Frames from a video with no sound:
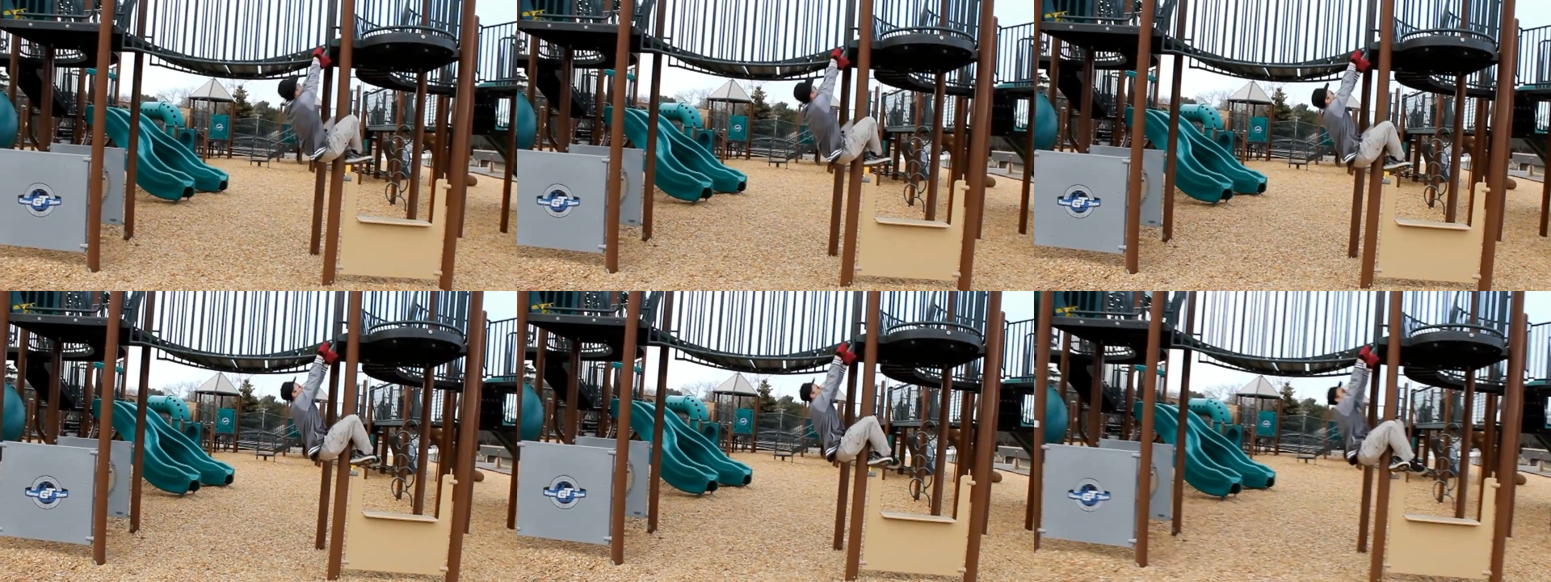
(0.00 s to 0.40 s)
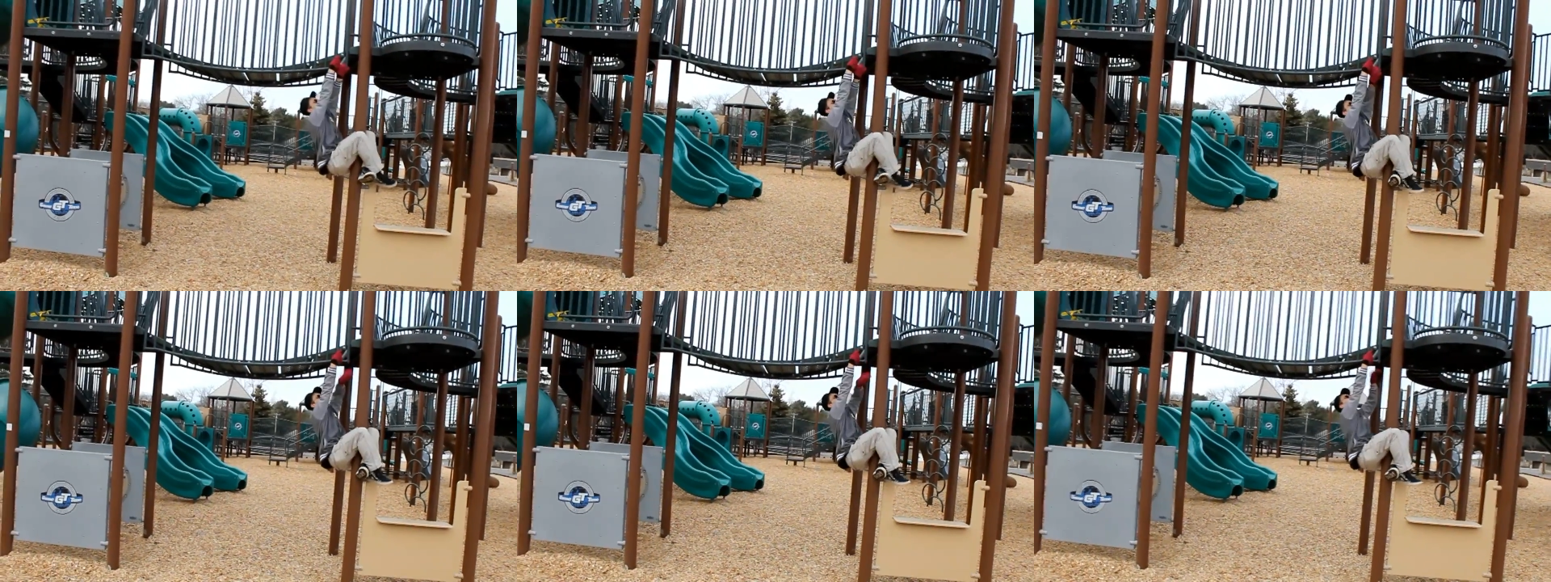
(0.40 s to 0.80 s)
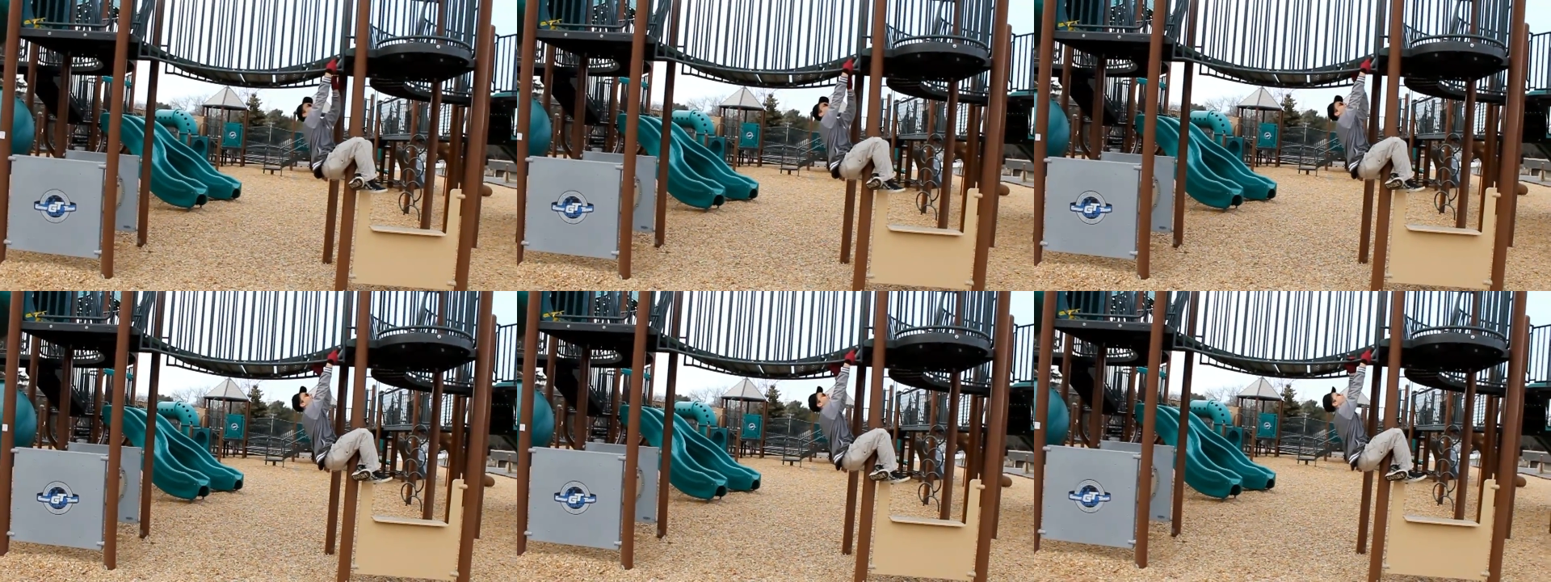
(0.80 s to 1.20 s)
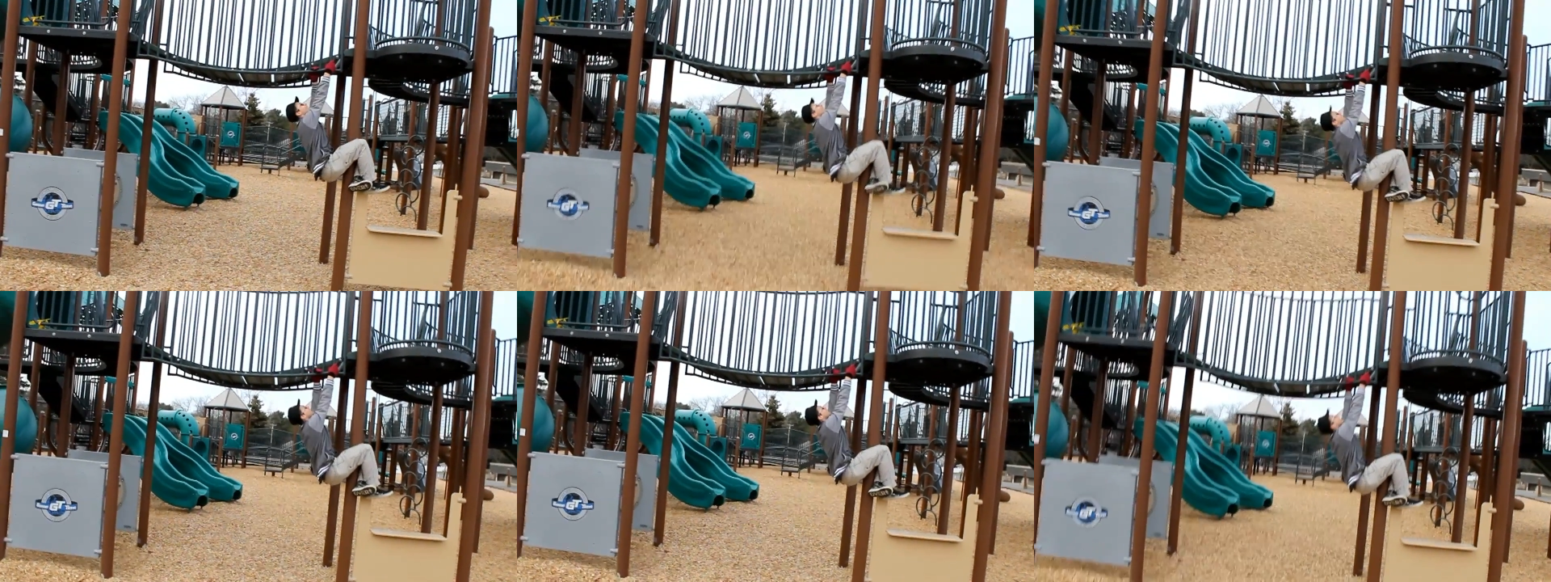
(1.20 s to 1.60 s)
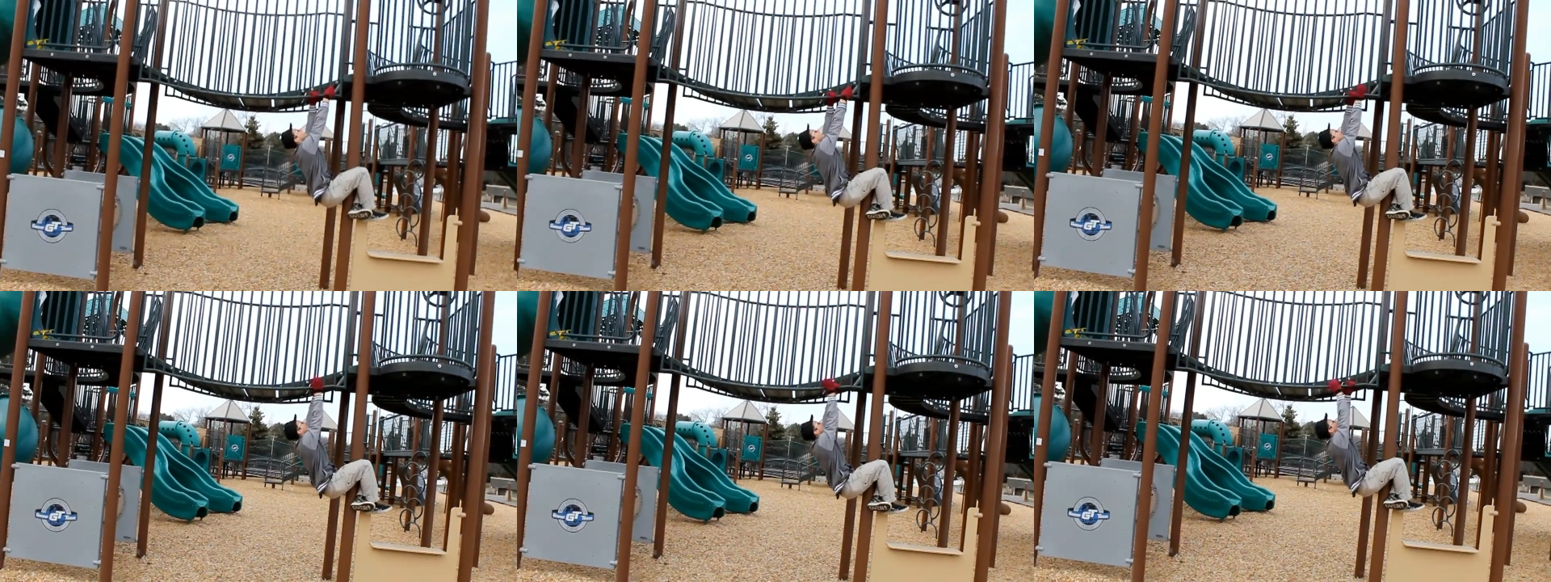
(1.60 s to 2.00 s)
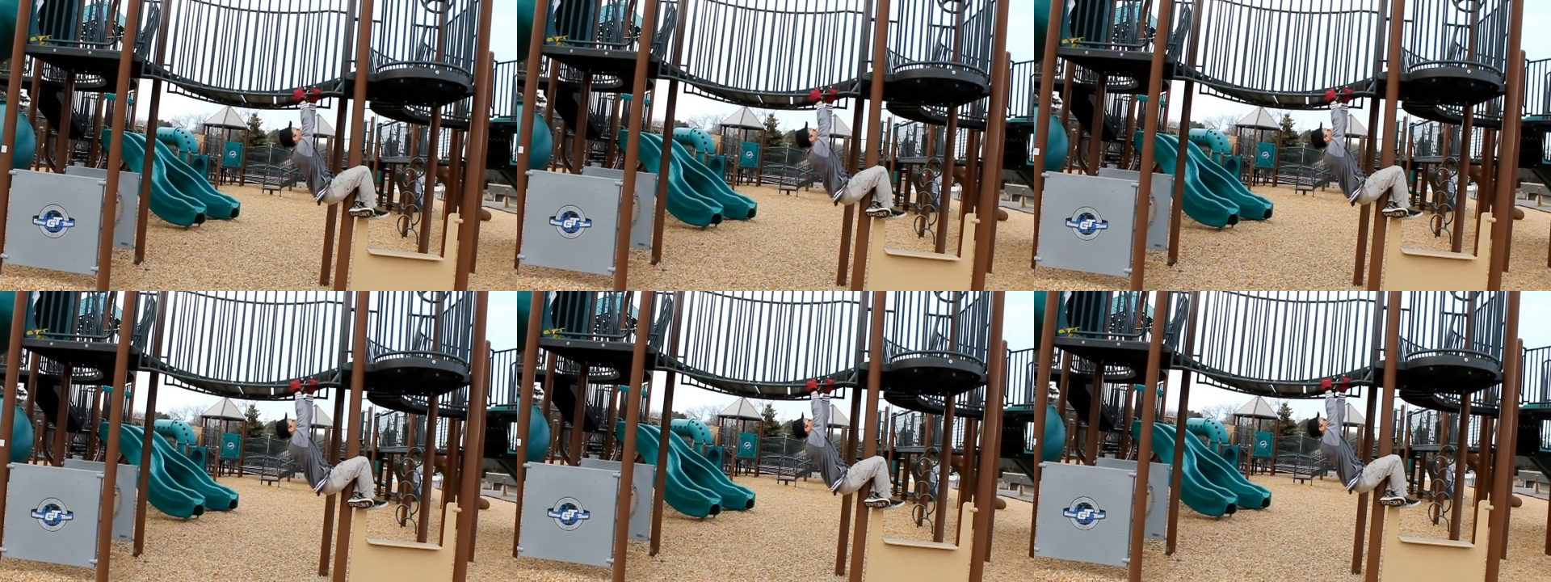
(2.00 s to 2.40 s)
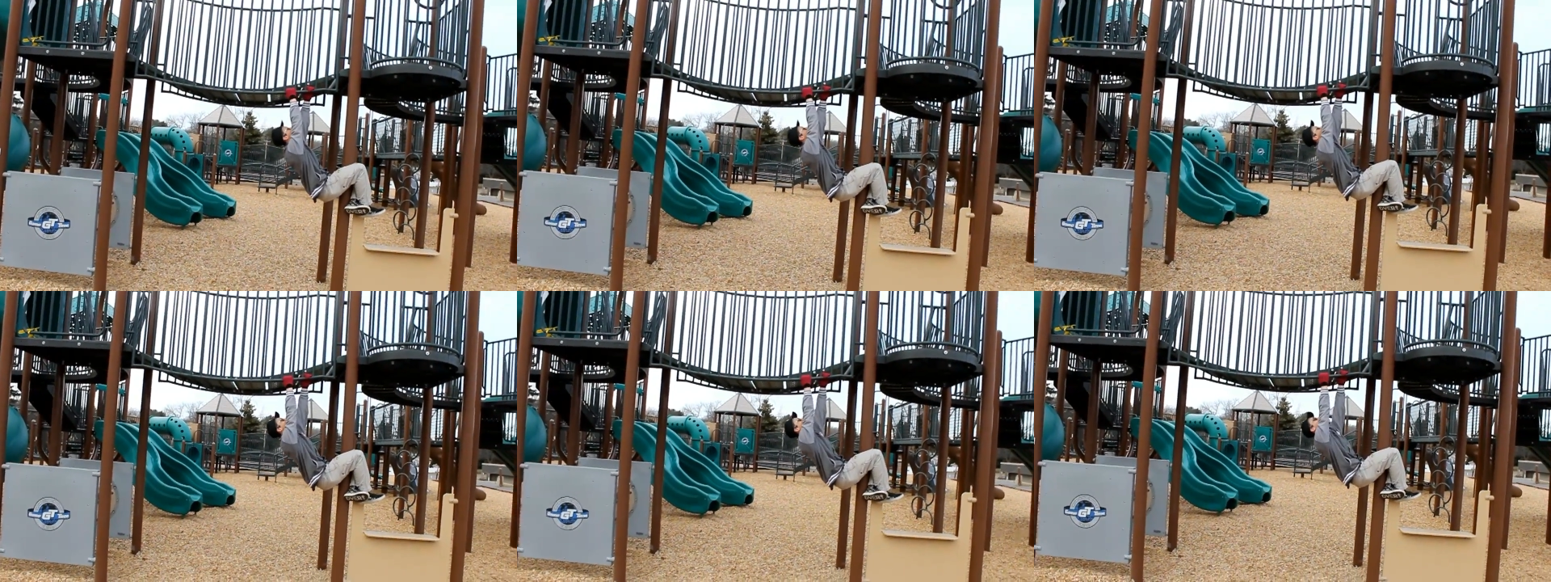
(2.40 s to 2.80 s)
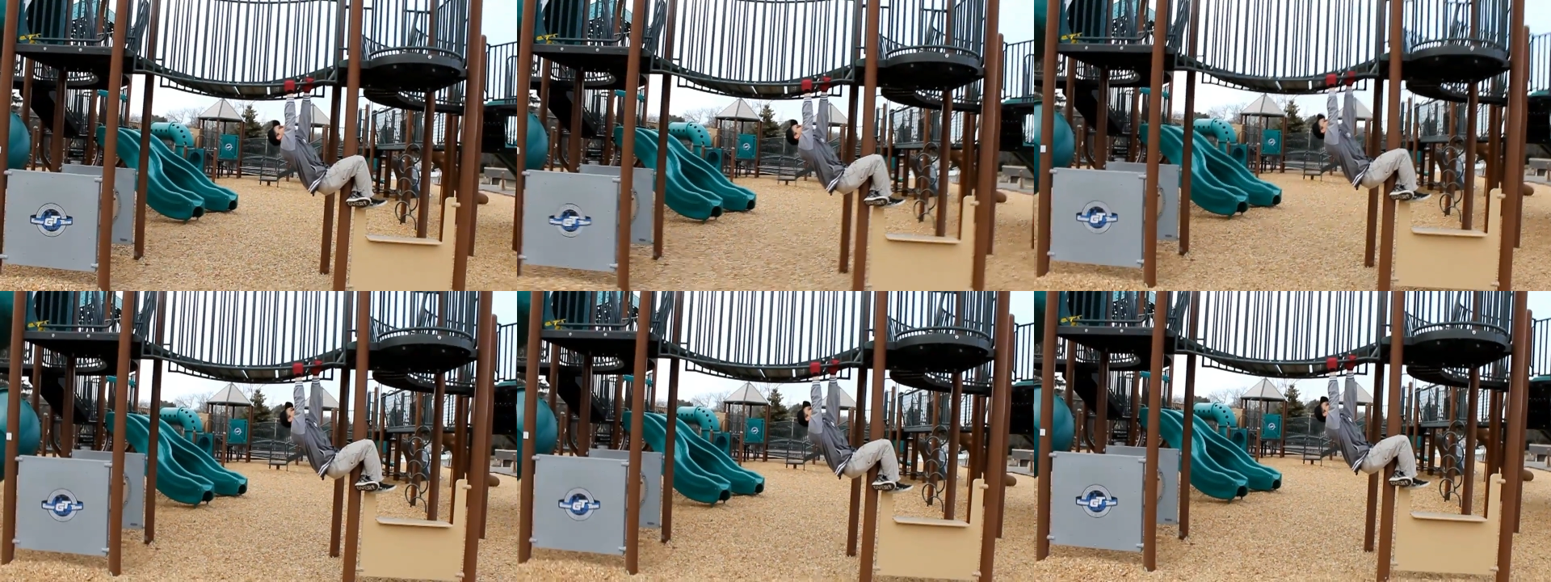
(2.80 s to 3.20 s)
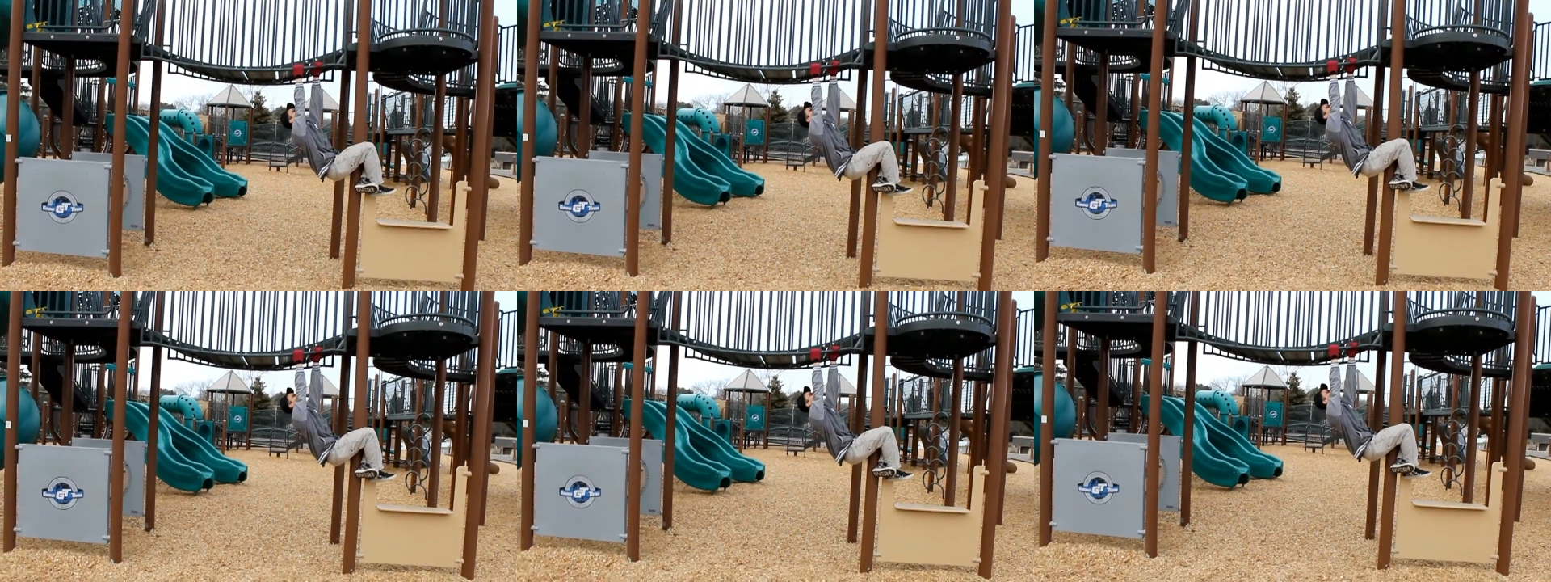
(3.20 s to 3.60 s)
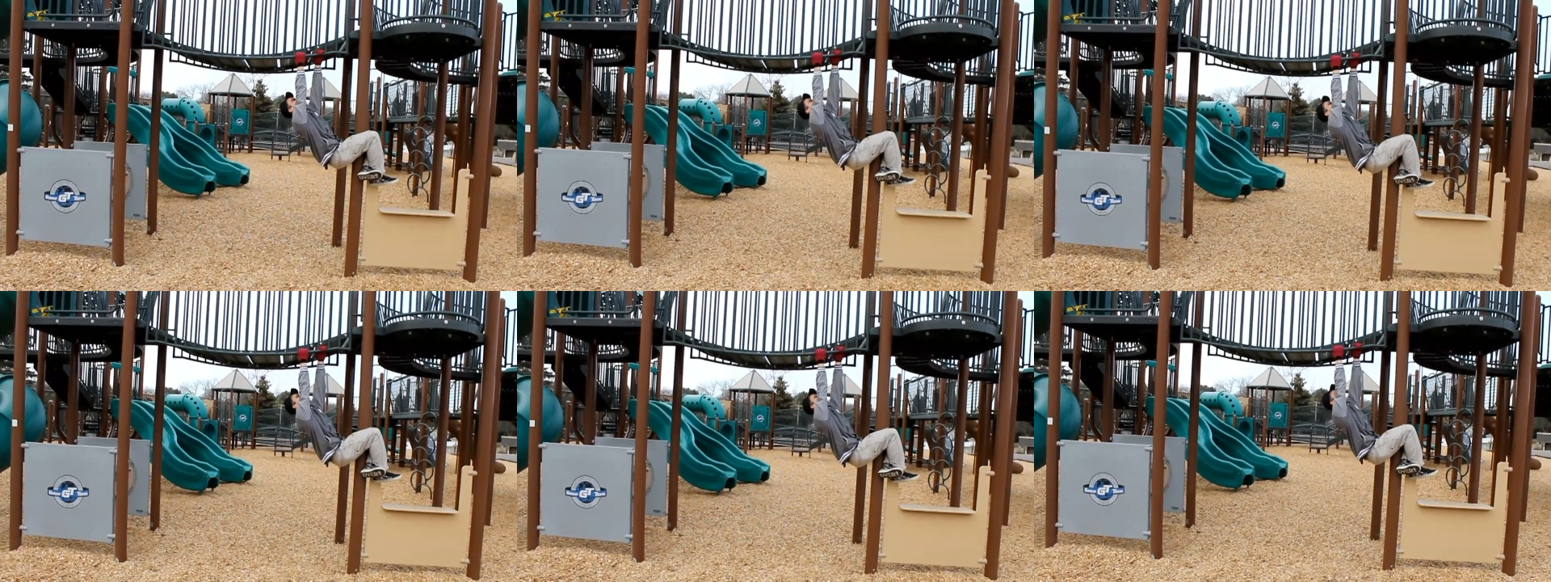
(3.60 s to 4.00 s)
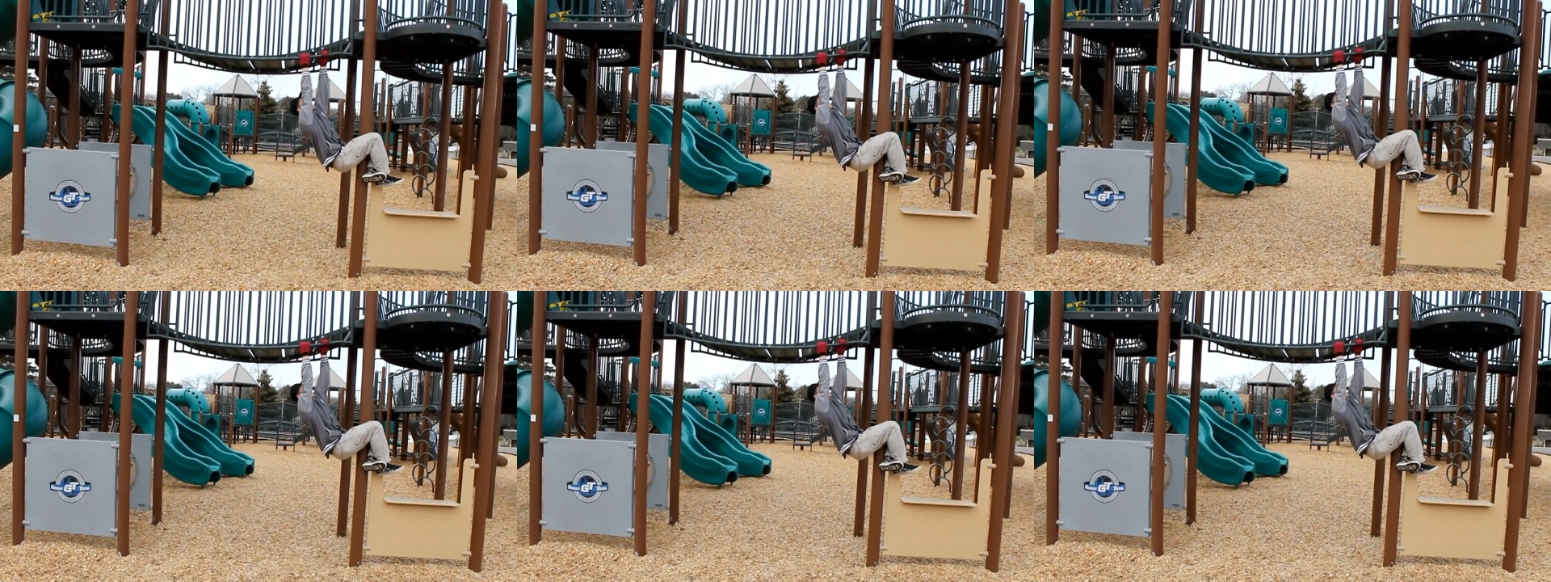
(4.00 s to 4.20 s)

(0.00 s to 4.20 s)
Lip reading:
[unreadable: no face in view]